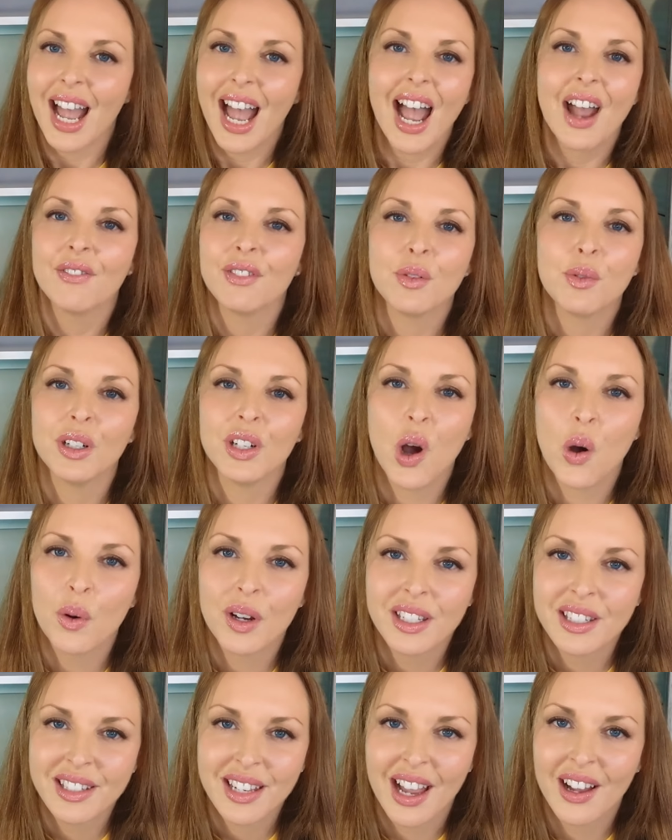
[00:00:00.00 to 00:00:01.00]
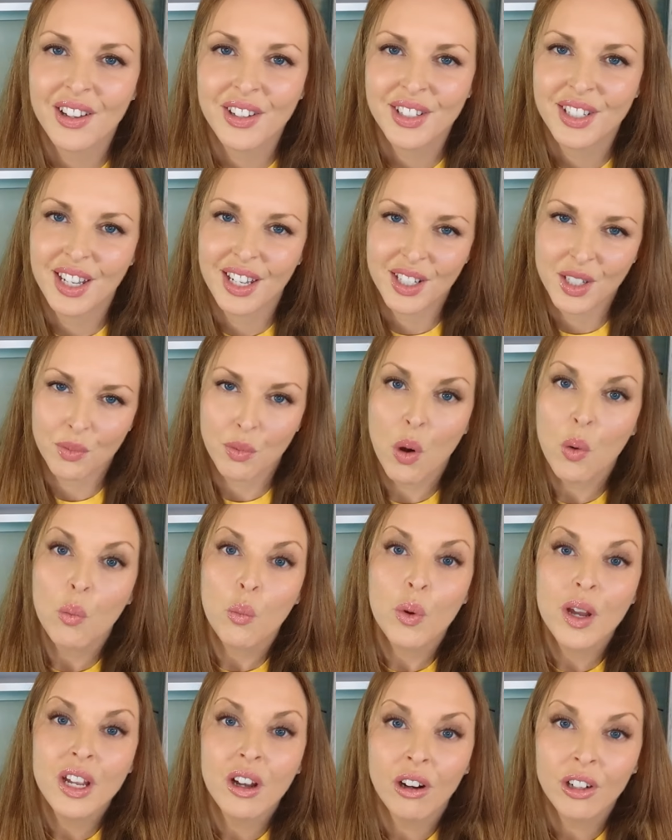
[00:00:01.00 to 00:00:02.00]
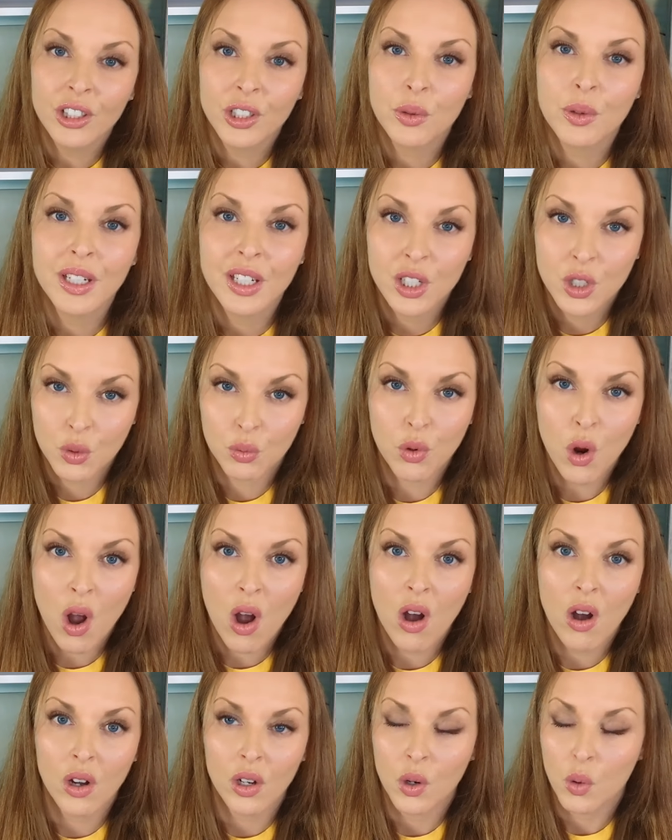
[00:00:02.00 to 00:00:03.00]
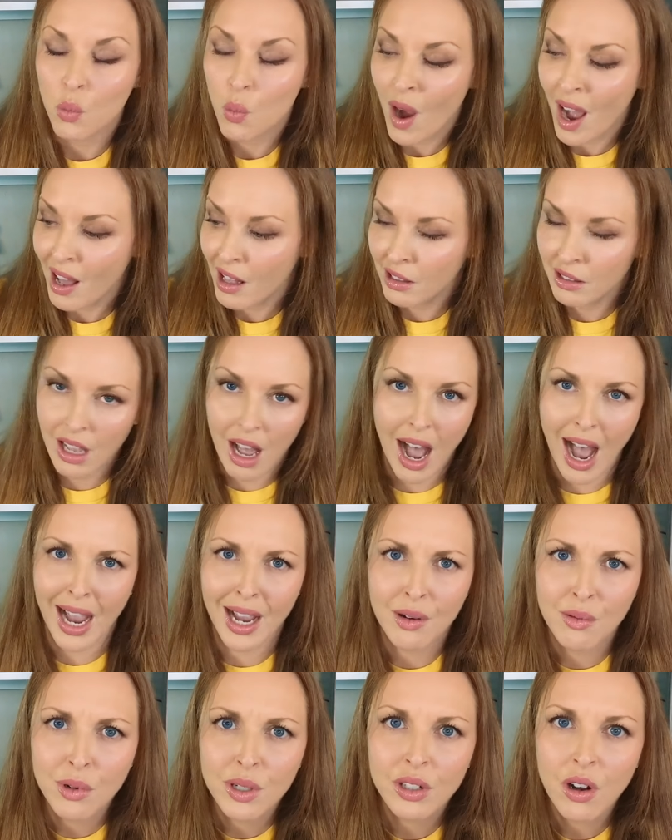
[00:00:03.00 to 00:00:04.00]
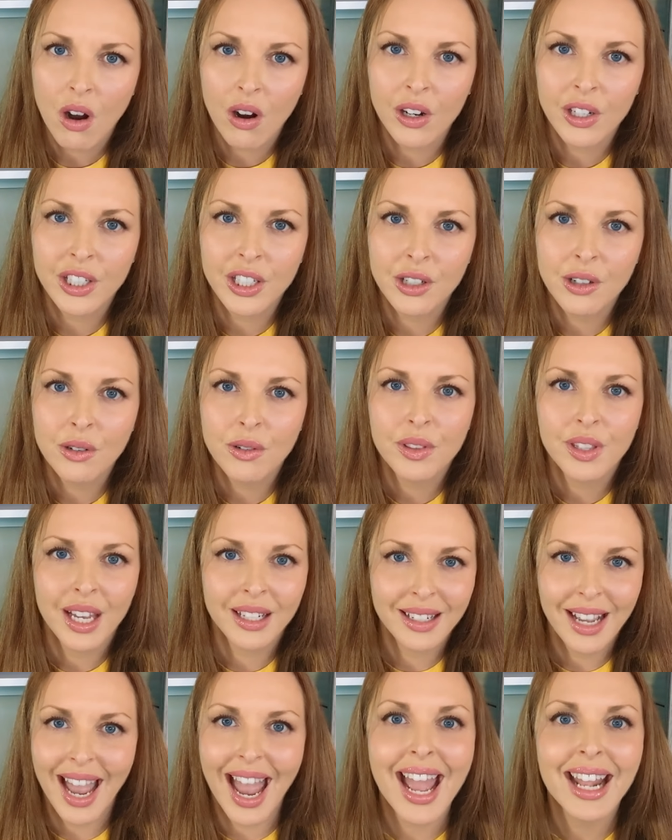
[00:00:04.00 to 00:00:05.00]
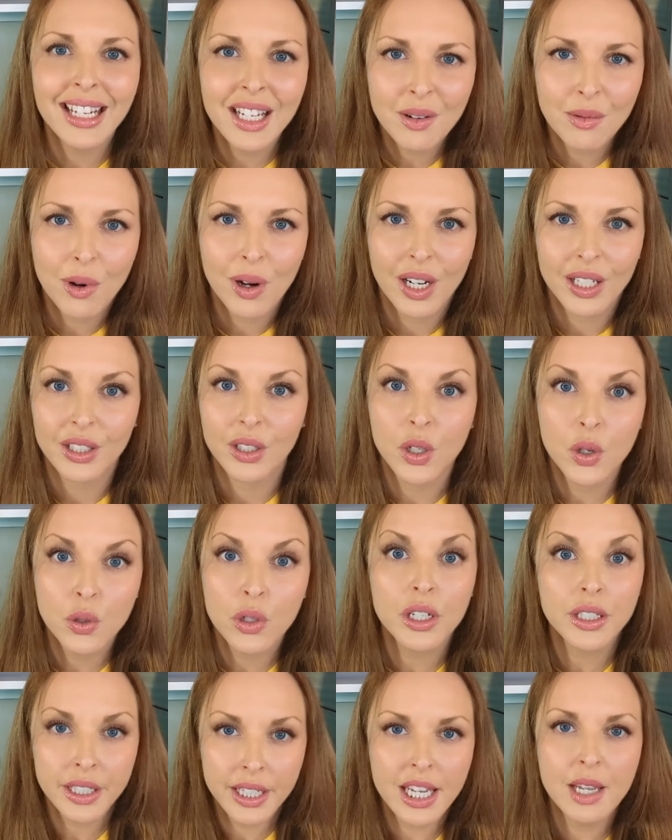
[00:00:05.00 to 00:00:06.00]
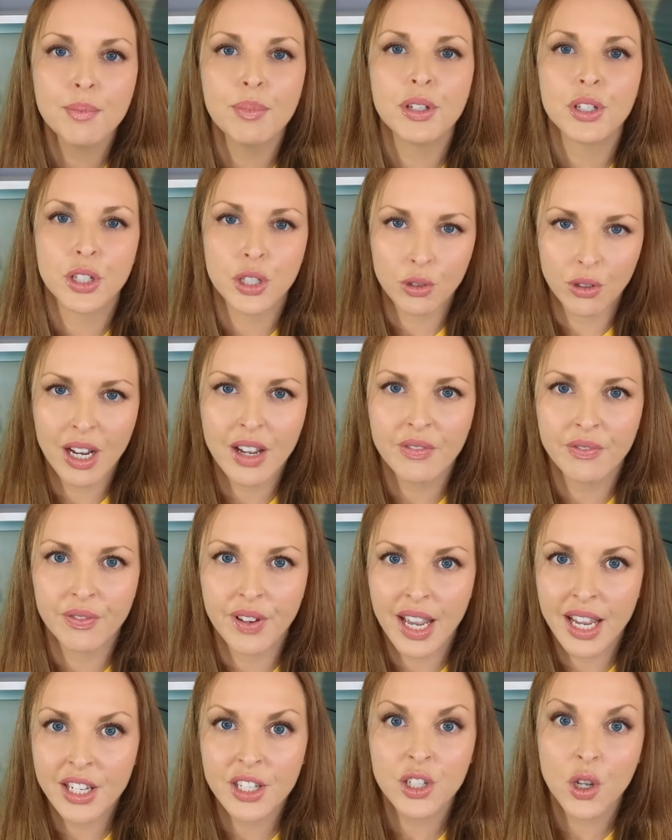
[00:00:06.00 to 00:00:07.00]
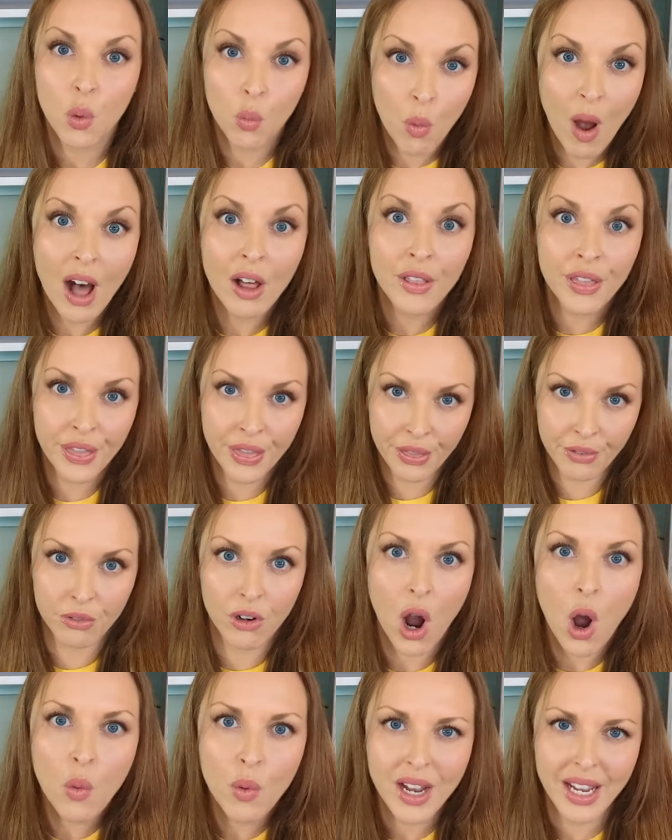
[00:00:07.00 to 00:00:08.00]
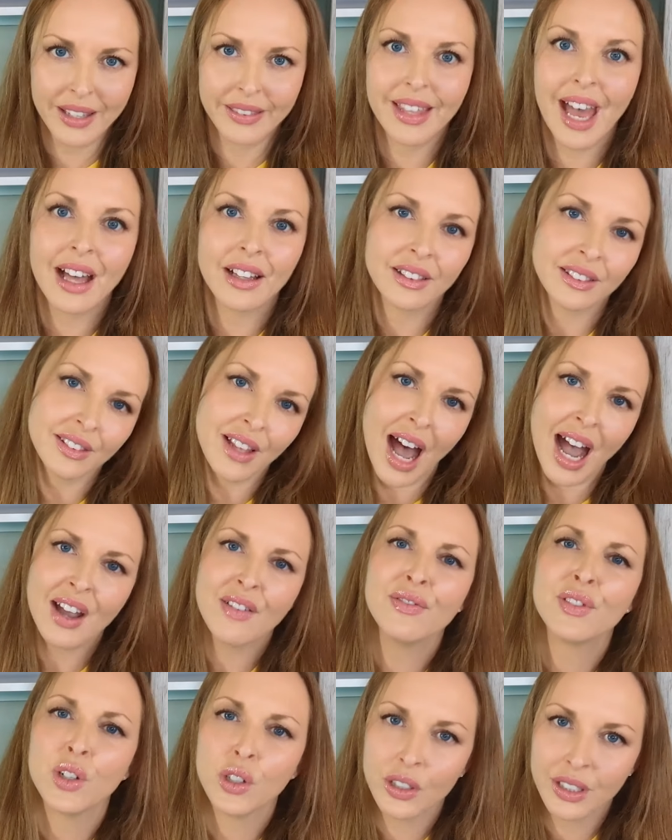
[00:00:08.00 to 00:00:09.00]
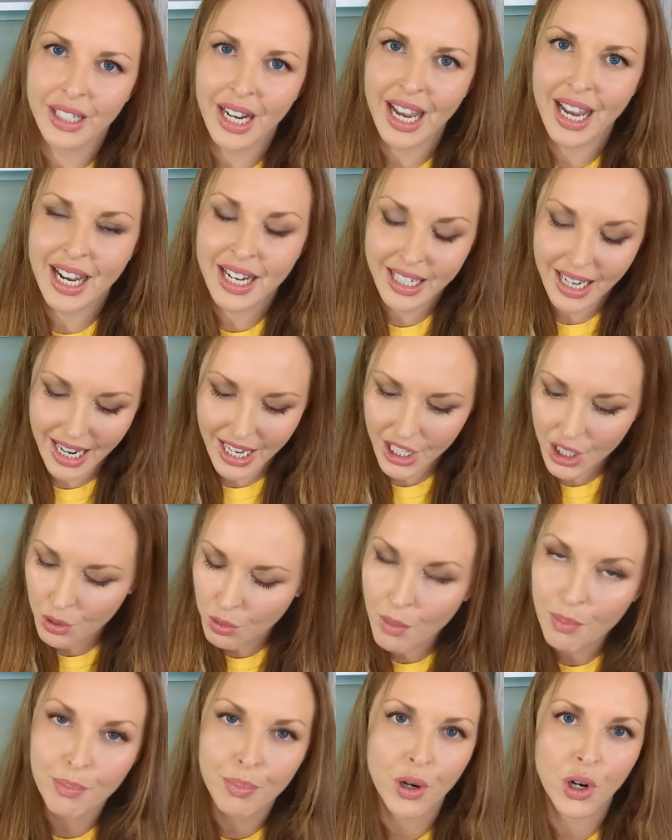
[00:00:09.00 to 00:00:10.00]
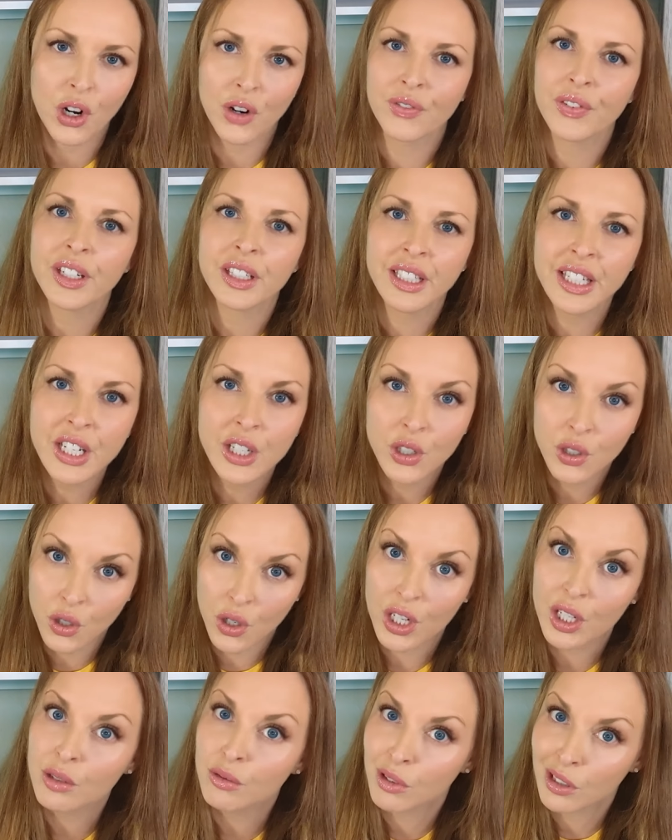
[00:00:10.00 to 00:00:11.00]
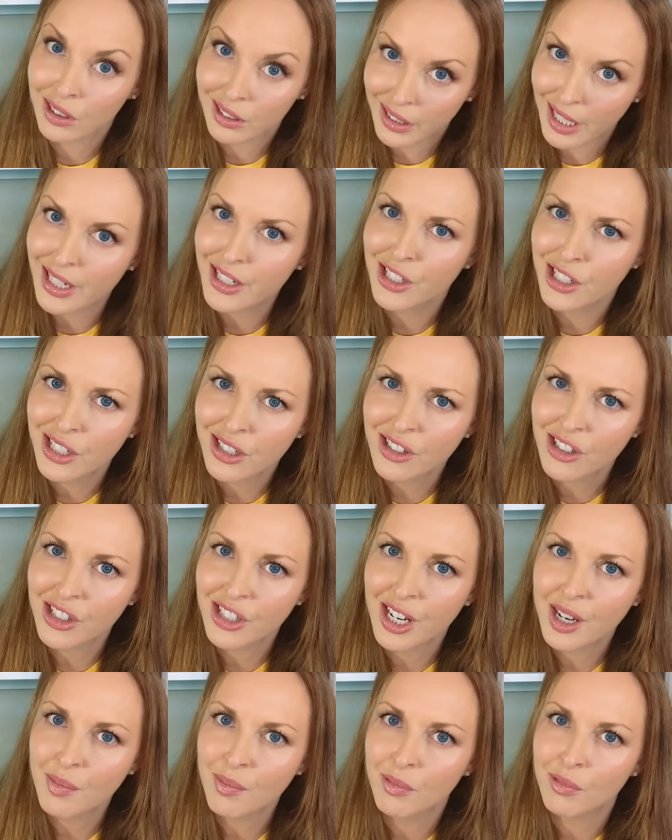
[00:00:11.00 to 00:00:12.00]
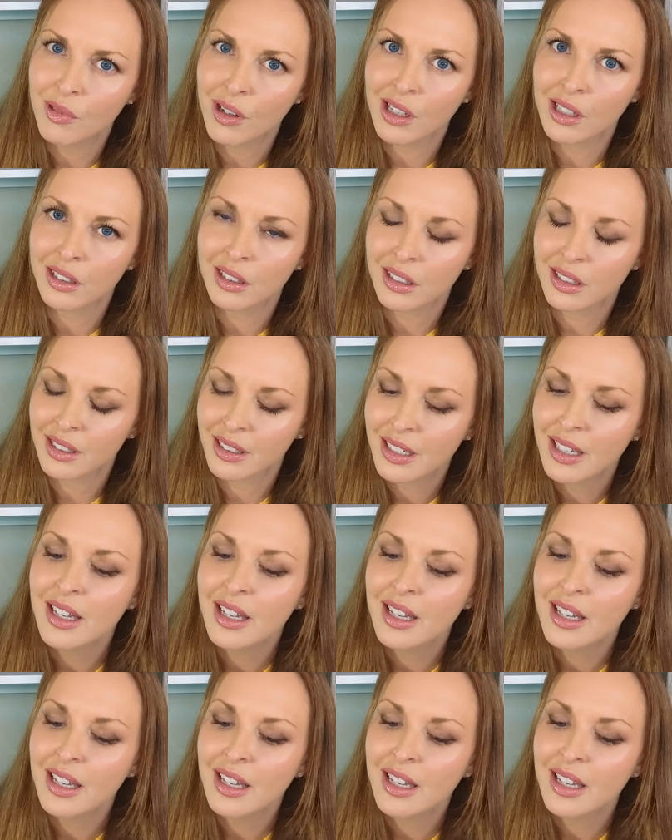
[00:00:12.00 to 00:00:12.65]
Everyone always tells us what we are doing is wrong. Well, I would argue that anyone who could keep a straight face while throwing that live grenade into a perfectly good relationship, well,